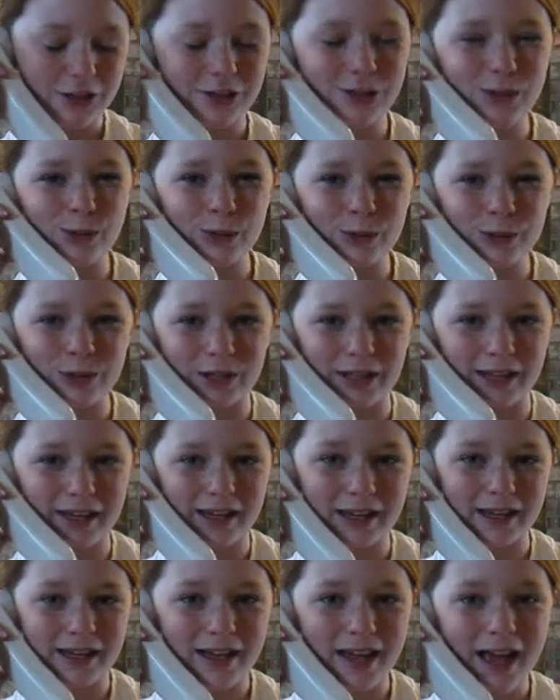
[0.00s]

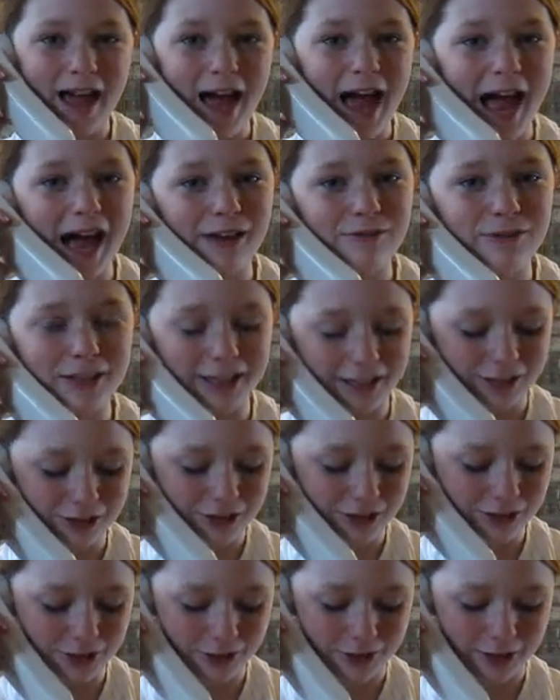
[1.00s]
Usually,
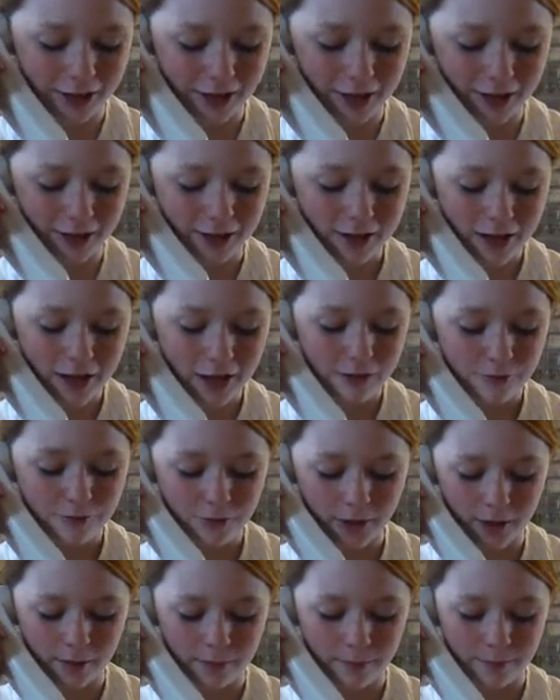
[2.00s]
avalanches occur
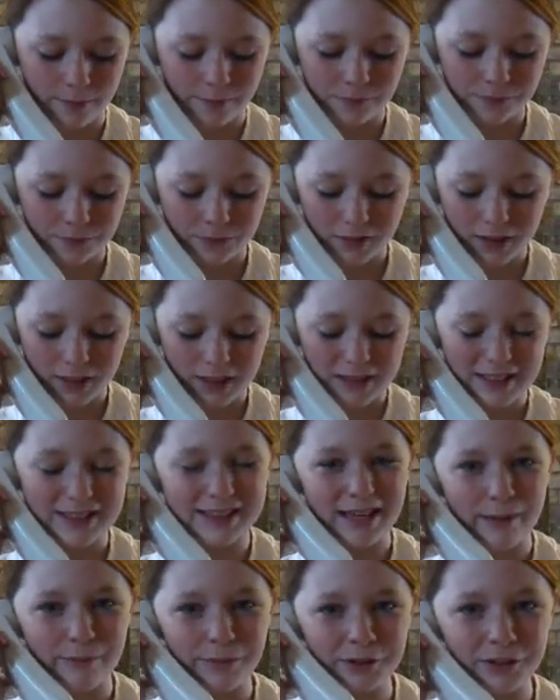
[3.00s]
from
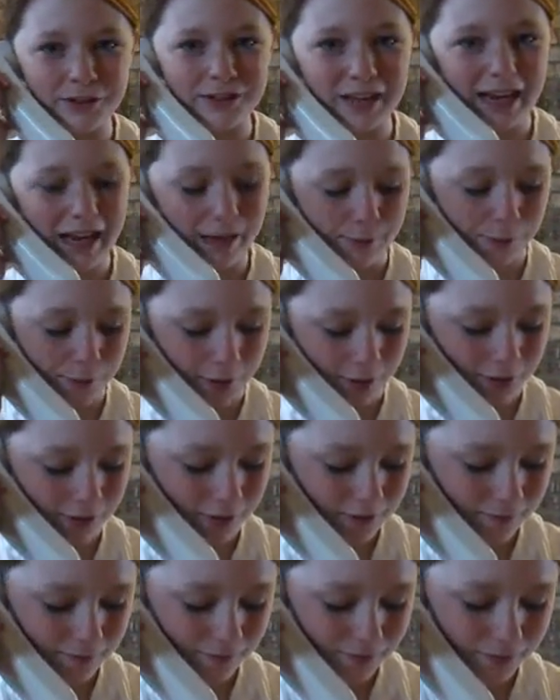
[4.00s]
December to April,
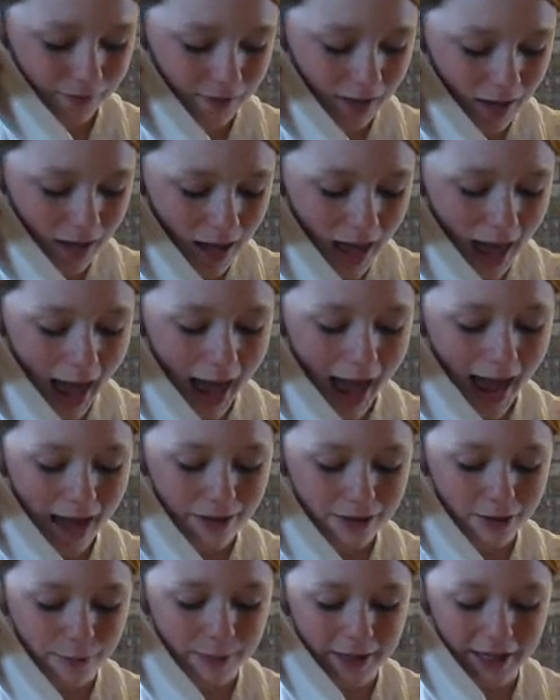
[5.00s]

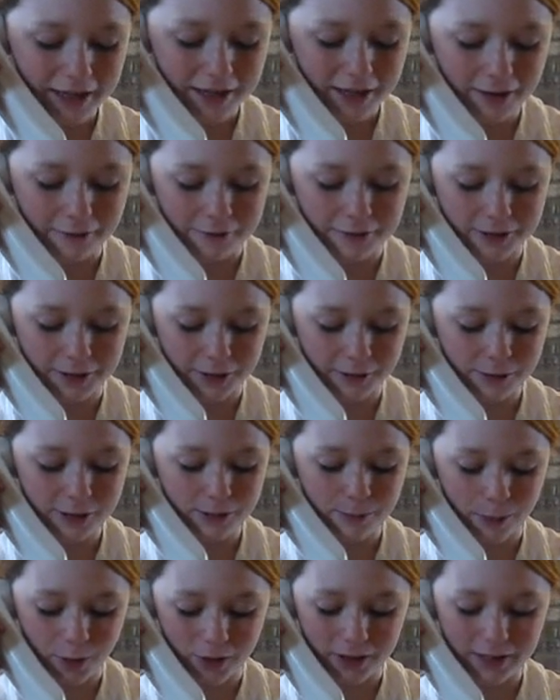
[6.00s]
at the peak of snow
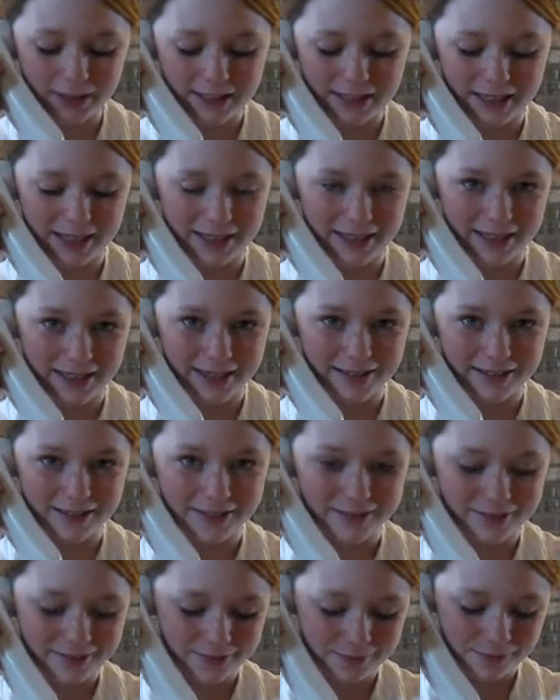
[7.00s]
sport season.
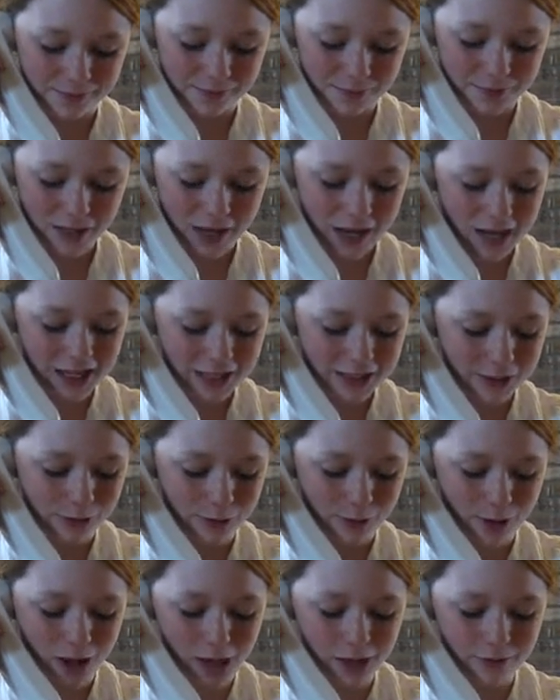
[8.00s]
So to
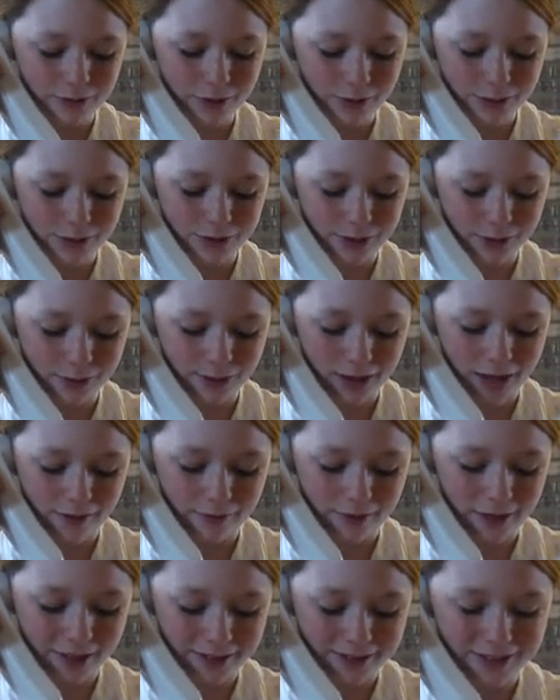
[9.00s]
all of you snow
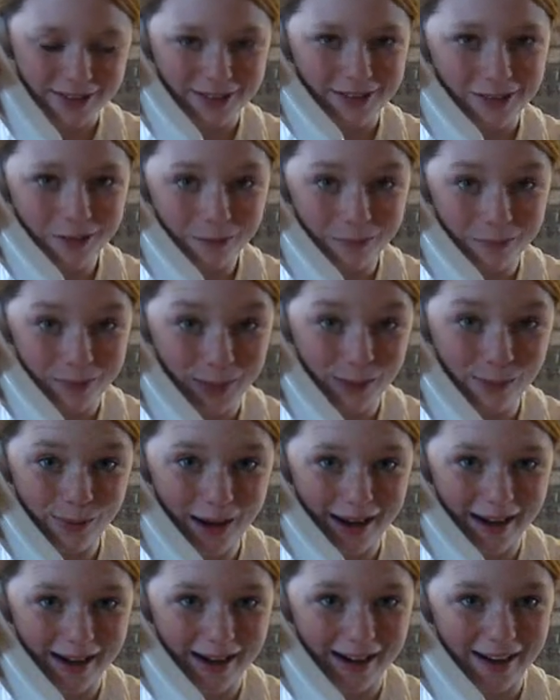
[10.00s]
lovers,
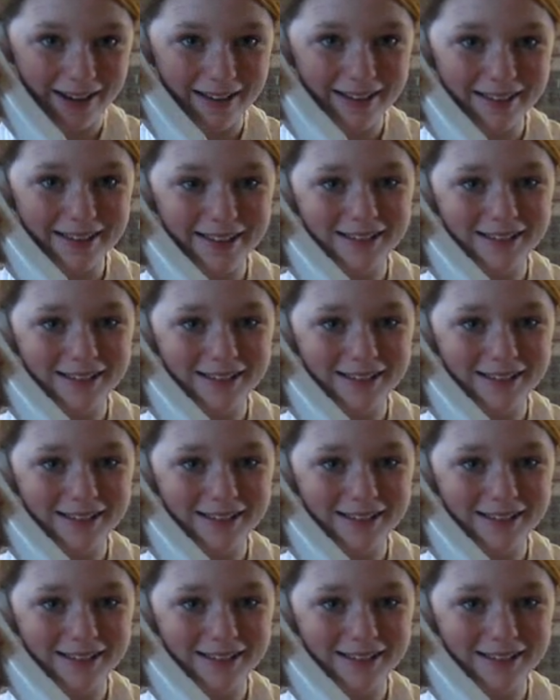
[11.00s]
beware.